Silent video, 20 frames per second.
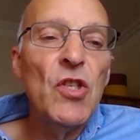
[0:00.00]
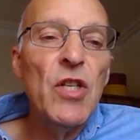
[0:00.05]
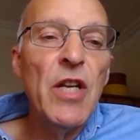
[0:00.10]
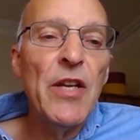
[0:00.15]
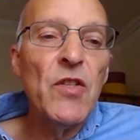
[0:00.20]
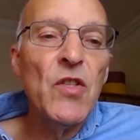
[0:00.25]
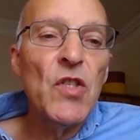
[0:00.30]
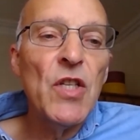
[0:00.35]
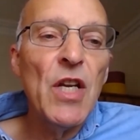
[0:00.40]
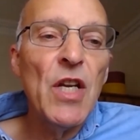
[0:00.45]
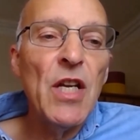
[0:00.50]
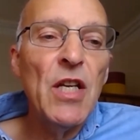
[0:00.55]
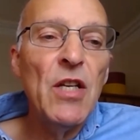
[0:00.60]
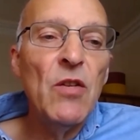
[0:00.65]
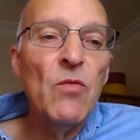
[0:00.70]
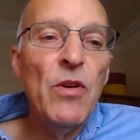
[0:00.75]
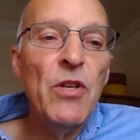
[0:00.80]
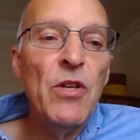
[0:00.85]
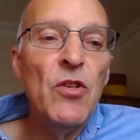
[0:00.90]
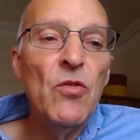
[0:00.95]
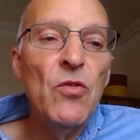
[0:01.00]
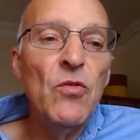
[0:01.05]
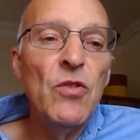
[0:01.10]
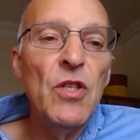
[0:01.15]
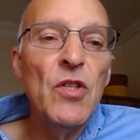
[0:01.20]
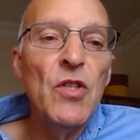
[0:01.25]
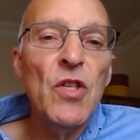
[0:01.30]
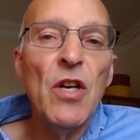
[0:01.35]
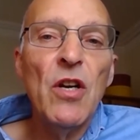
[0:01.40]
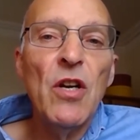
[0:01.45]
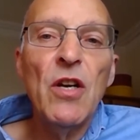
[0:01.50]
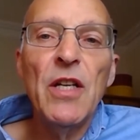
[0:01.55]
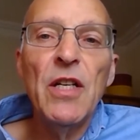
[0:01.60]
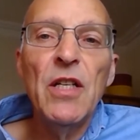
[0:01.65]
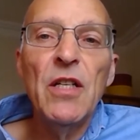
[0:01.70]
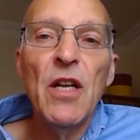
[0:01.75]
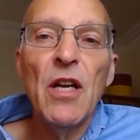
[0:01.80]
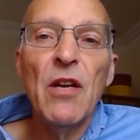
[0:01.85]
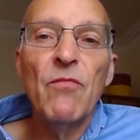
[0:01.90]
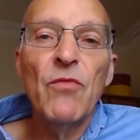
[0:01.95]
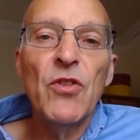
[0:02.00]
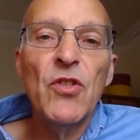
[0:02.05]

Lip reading: let's say, when you design and